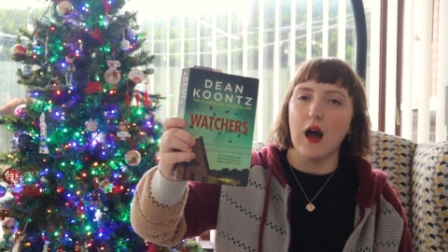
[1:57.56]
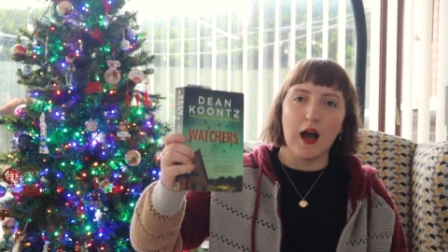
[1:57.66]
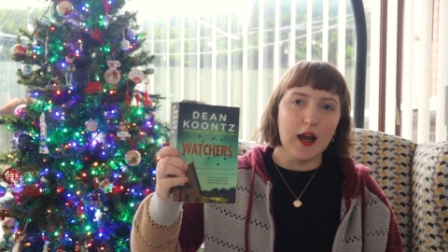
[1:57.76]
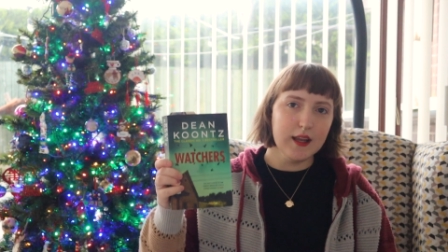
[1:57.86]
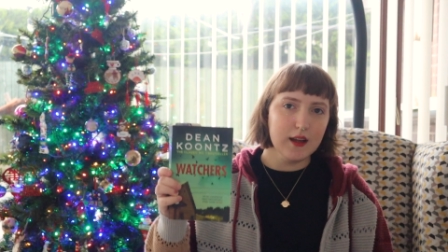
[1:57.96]

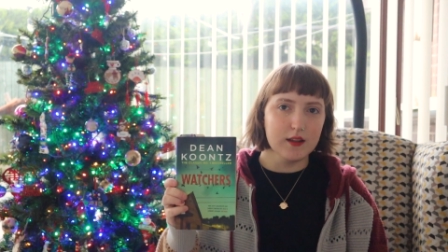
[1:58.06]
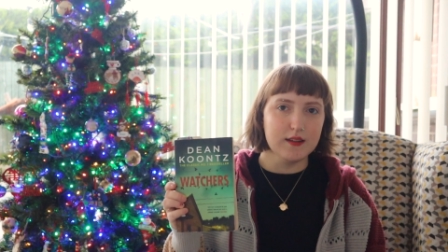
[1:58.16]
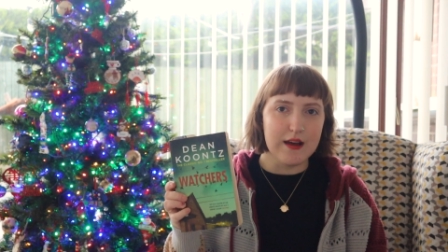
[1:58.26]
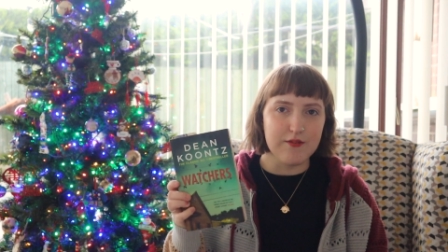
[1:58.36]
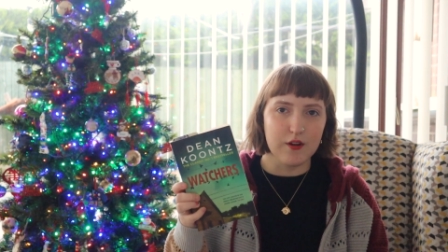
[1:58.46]
I had
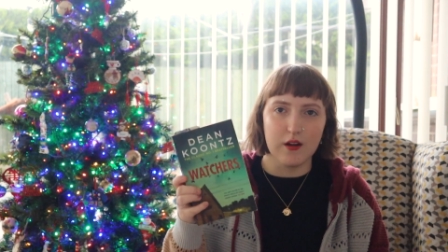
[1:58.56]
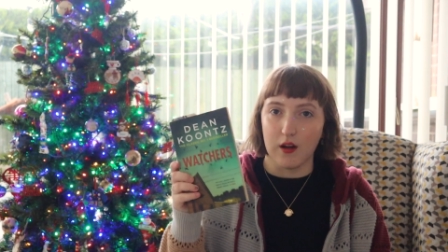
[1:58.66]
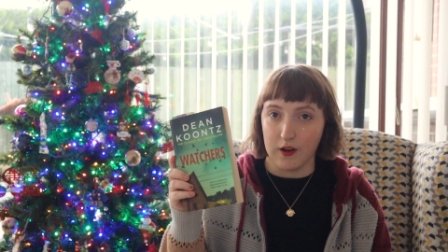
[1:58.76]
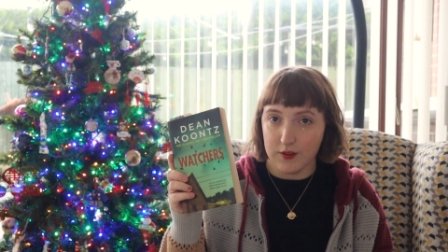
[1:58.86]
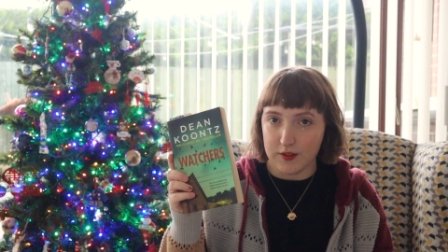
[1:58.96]
never
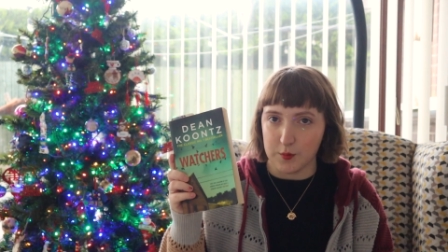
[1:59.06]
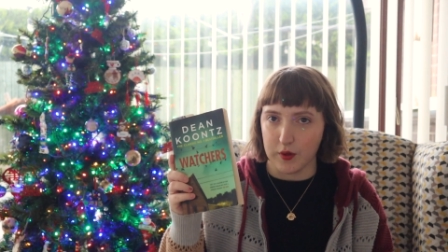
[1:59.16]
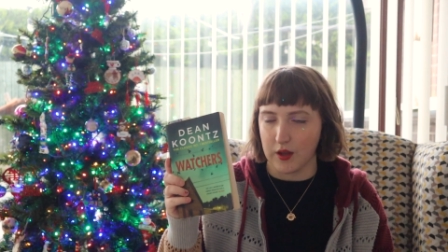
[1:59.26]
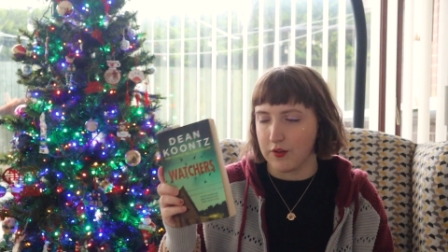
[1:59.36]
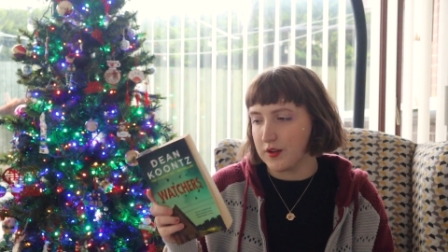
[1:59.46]
heard of this
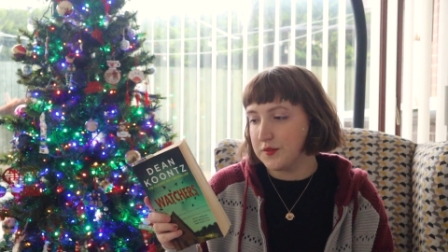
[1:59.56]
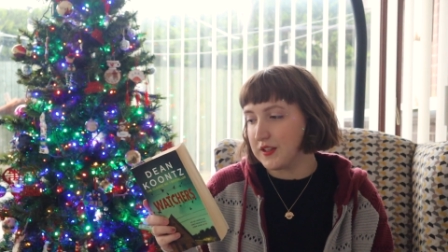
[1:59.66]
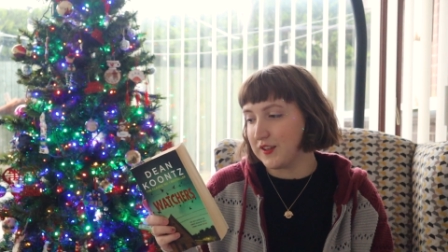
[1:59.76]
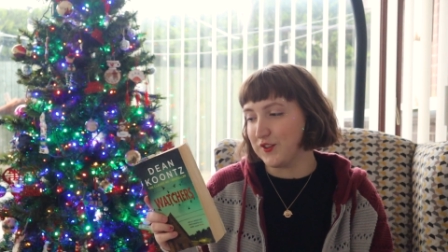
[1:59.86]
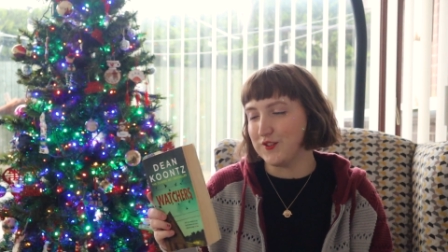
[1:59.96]
book. I've heard of
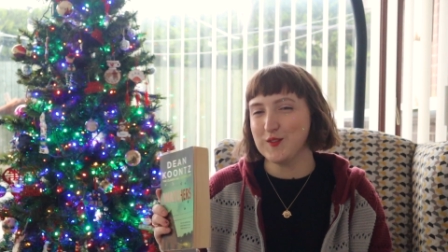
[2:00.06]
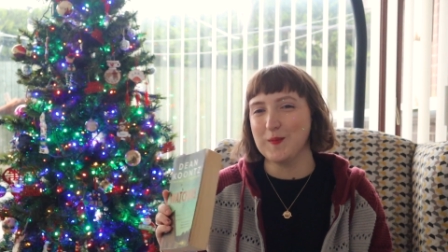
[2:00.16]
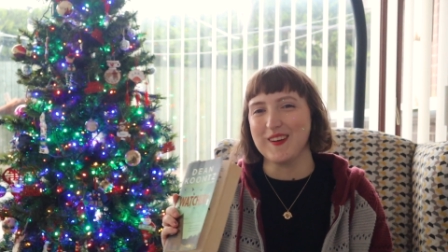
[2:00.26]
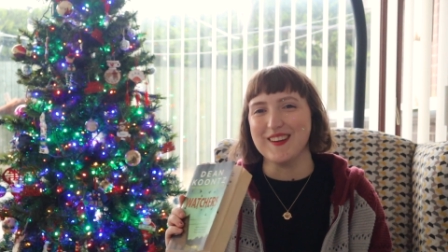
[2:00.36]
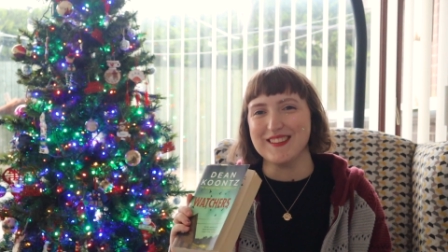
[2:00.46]
Dean Koontz
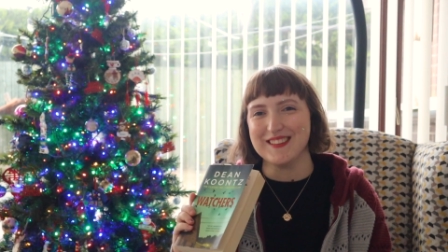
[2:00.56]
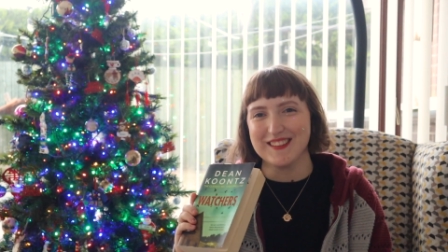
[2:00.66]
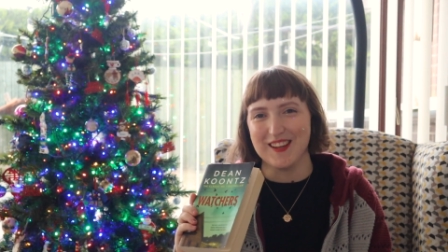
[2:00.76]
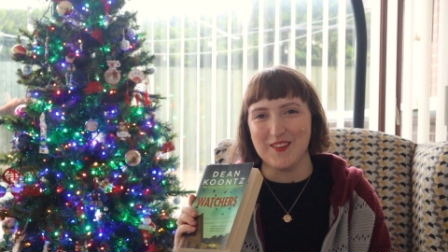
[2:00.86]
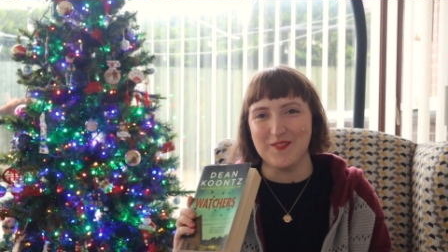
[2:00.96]

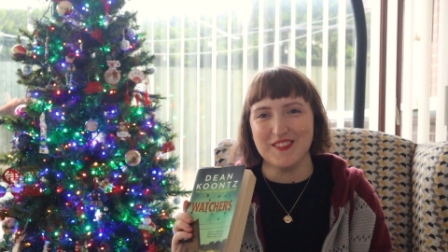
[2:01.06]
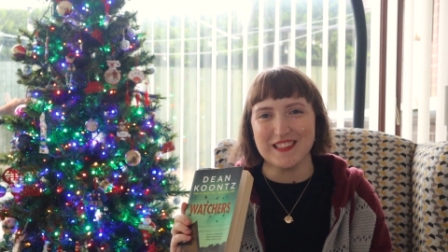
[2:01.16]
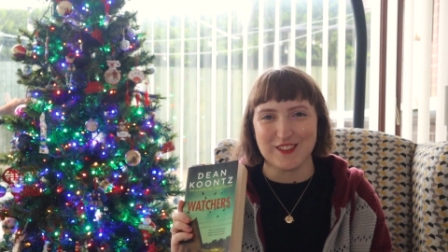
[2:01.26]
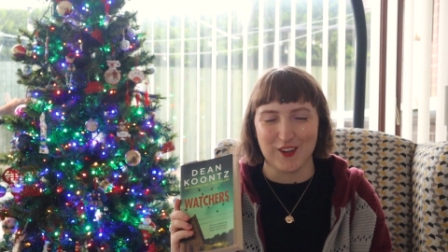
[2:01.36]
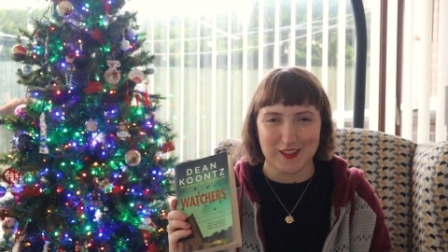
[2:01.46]
because
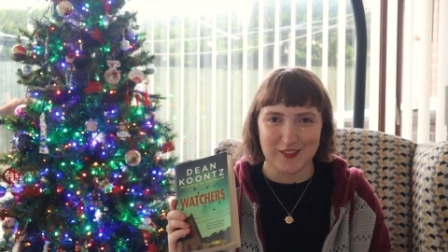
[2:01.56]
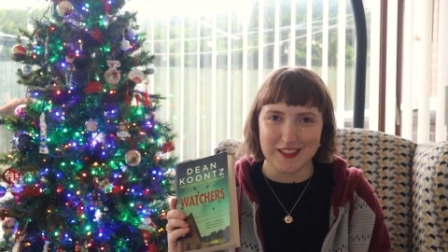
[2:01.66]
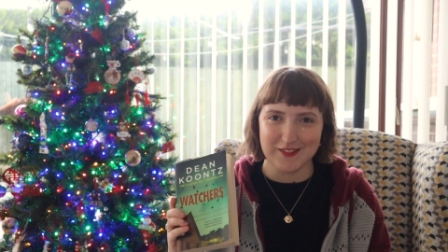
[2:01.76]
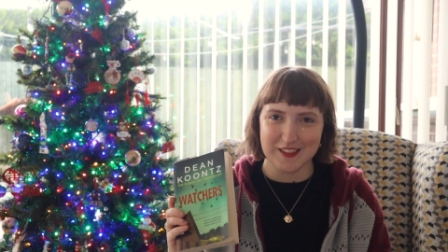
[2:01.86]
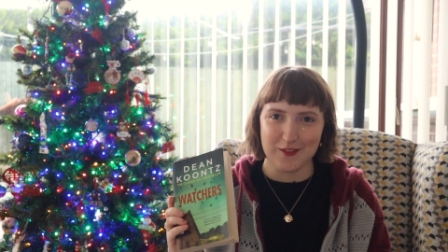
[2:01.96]
she's talked about
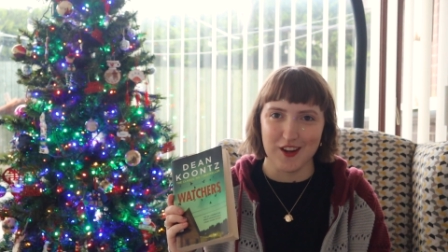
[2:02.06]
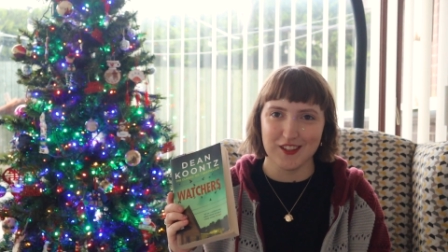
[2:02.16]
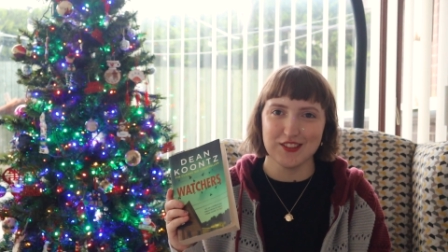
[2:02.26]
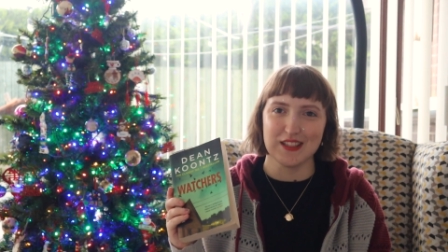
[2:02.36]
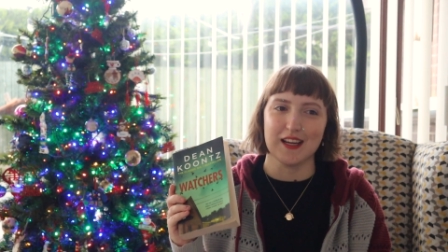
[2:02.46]
him so
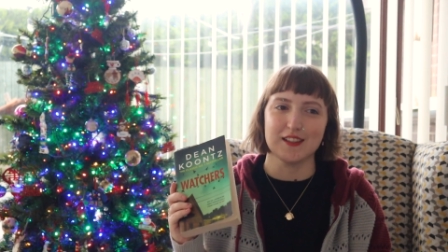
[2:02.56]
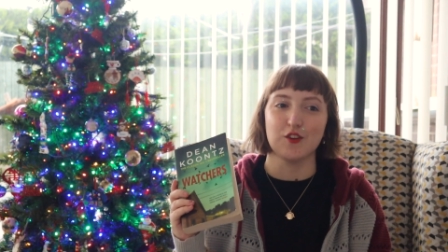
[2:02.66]
much as